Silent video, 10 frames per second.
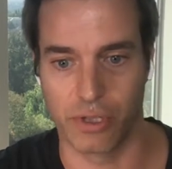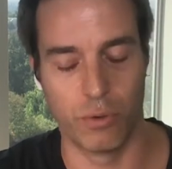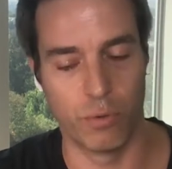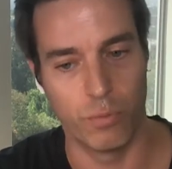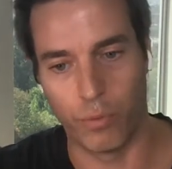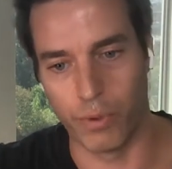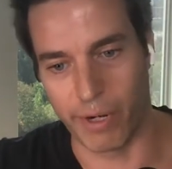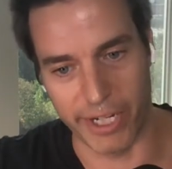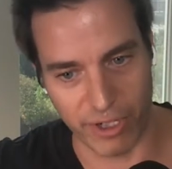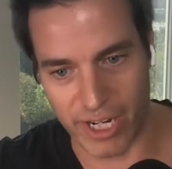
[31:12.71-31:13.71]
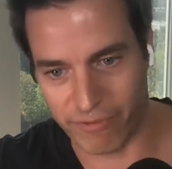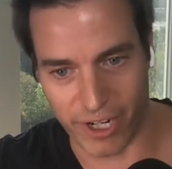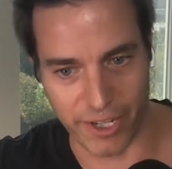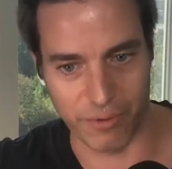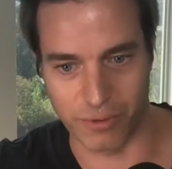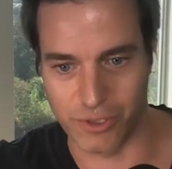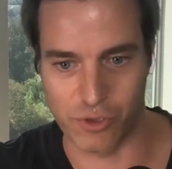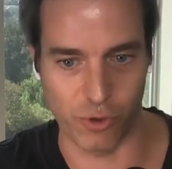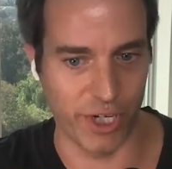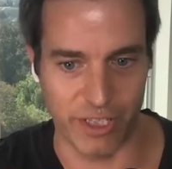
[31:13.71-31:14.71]
So when my grandfather
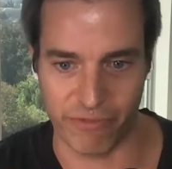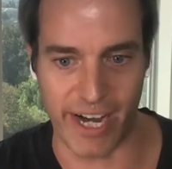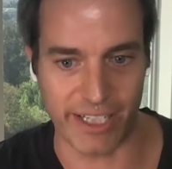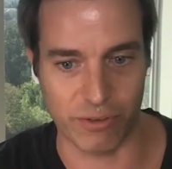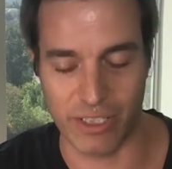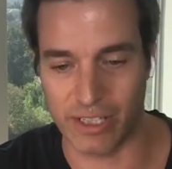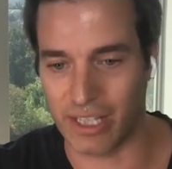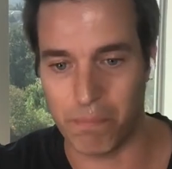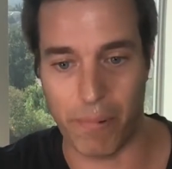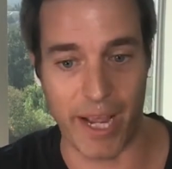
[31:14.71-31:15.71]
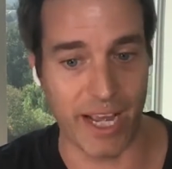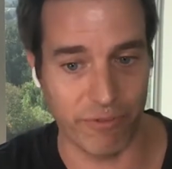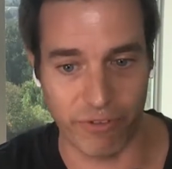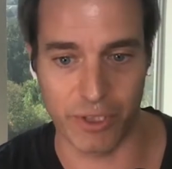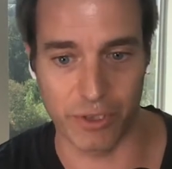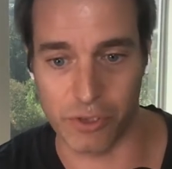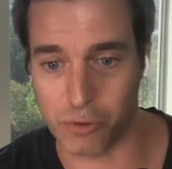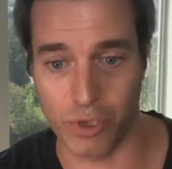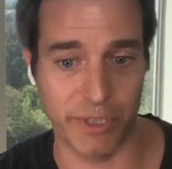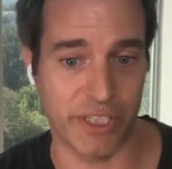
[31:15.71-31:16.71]
was joining the factory, they paid for him to go to
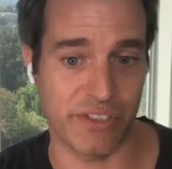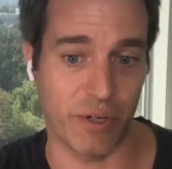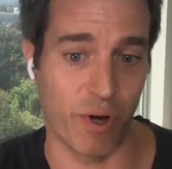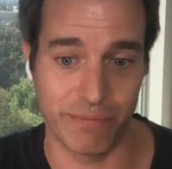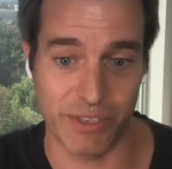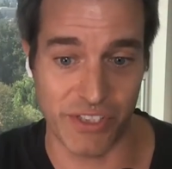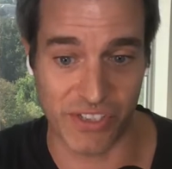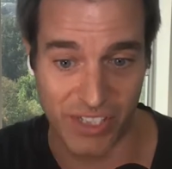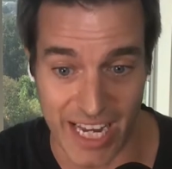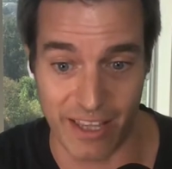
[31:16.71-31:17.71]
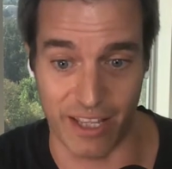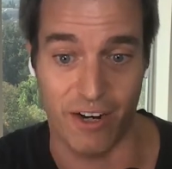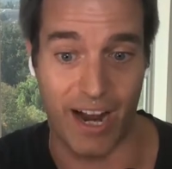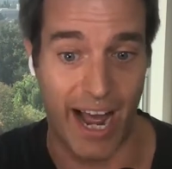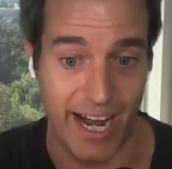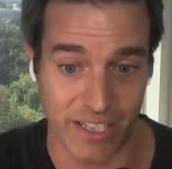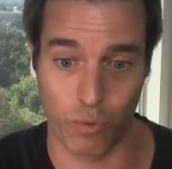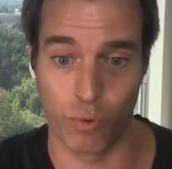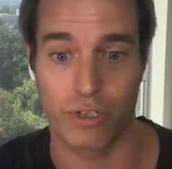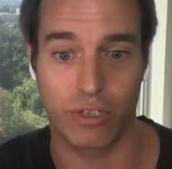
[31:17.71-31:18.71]
school because they wanted him to stay there as
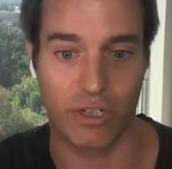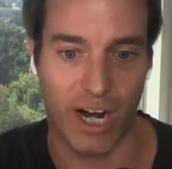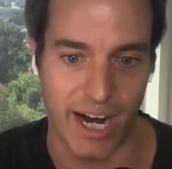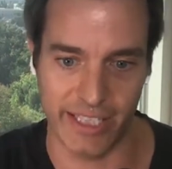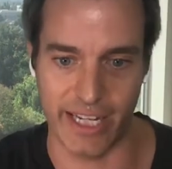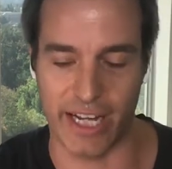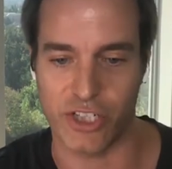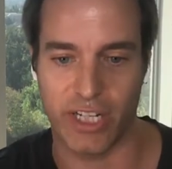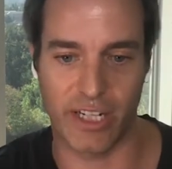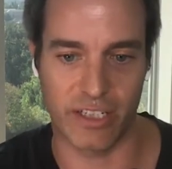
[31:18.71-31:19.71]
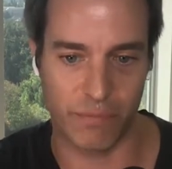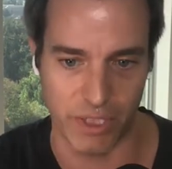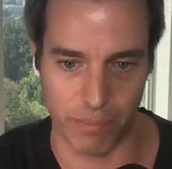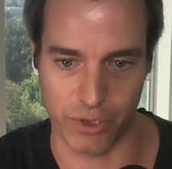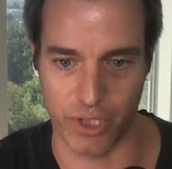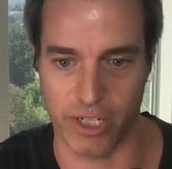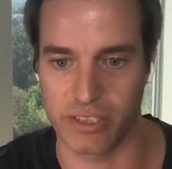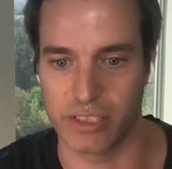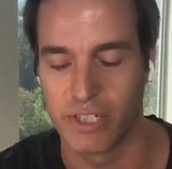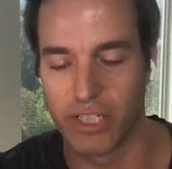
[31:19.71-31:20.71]
a worker, highly educated, to be
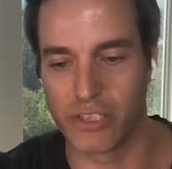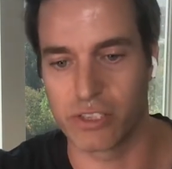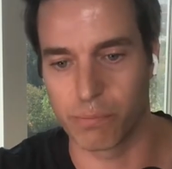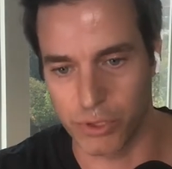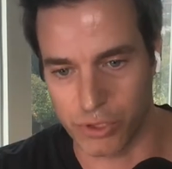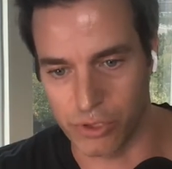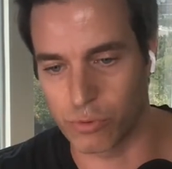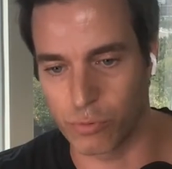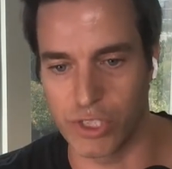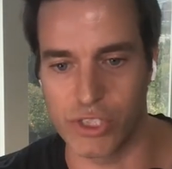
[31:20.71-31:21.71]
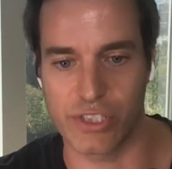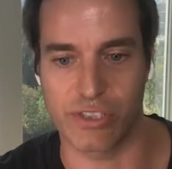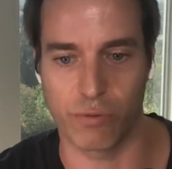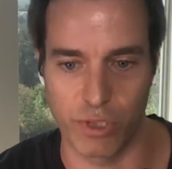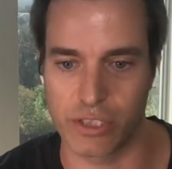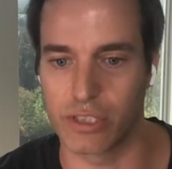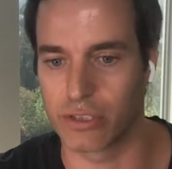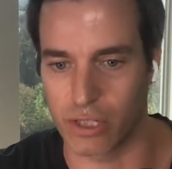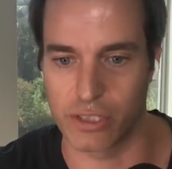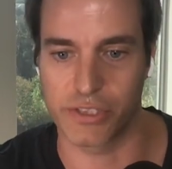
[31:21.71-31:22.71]
productive, to produce the widgets that went into
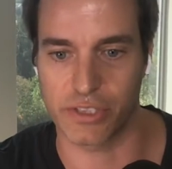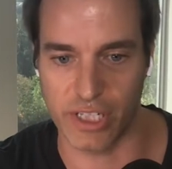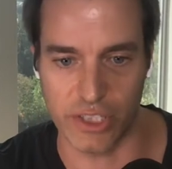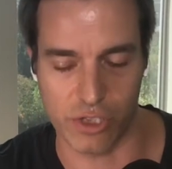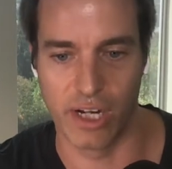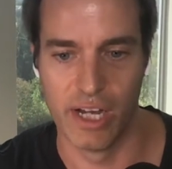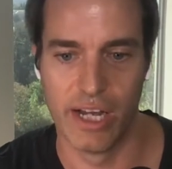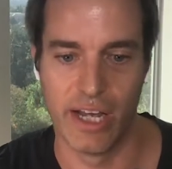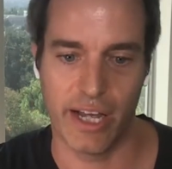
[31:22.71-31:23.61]
the cars, etc.